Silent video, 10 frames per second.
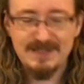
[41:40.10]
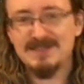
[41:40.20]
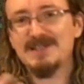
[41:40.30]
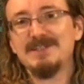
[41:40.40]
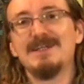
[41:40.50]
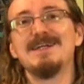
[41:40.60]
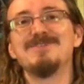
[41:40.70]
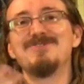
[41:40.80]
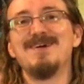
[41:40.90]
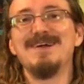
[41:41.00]
It's actually kind
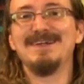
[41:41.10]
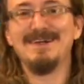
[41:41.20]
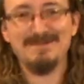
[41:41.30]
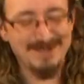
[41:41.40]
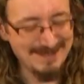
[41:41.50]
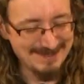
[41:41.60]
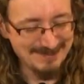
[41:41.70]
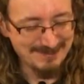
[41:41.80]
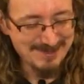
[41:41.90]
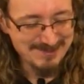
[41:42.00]
of drying out my uh,
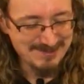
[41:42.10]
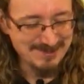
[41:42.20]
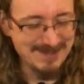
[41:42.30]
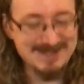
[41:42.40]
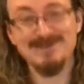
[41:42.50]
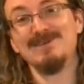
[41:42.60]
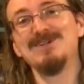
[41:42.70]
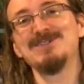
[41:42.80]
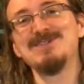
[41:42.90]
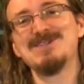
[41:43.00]
throat, so that's
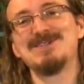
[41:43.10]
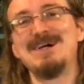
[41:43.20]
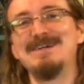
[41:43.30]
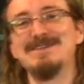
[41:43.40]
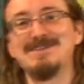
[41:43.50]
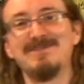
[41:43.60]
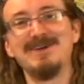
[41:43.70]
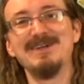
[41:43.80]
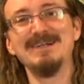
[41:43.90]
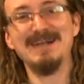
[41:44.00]
usually a sign that it's
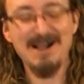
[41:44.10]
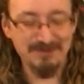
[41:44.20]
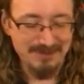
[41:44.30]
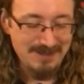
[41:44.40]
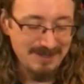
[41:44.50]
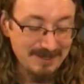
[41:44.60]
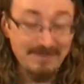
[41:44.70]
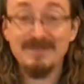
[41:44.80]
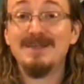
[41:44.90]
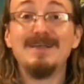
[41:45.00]
very uh,
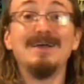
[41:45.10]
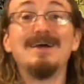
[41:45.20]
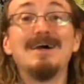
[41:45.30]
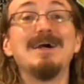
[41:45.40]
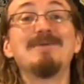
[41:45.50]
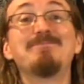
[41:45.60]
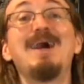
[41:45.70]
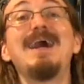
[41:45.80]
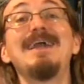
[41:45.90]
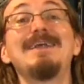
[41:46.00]
alcoholic. Uh,
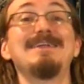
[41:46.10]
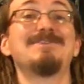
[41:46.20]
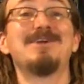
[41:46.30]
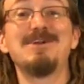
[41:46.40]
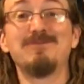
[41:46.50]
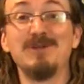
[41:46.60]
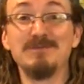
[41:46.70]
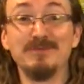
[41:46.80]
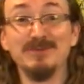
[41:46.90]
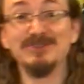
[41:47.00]
but it's very
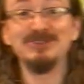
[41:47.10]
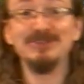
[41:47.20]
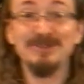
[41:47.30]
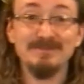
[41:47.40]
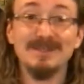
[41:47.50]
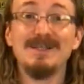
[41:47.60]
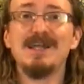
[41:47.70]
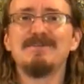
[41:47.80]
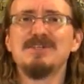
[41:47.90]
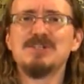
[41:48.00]
flavorful too. A
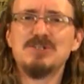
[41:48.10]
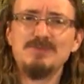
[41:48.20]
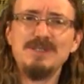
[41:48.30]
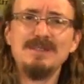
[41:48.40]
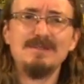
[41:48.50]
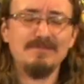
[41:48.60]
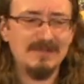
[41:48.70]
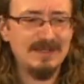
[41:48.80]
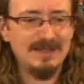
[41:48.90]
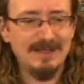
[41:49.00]
lot of a uh, sweet,
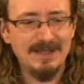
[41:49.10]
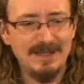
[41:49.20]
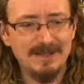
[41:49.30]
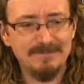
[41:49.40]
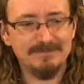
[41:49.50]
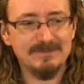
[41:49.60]
uh,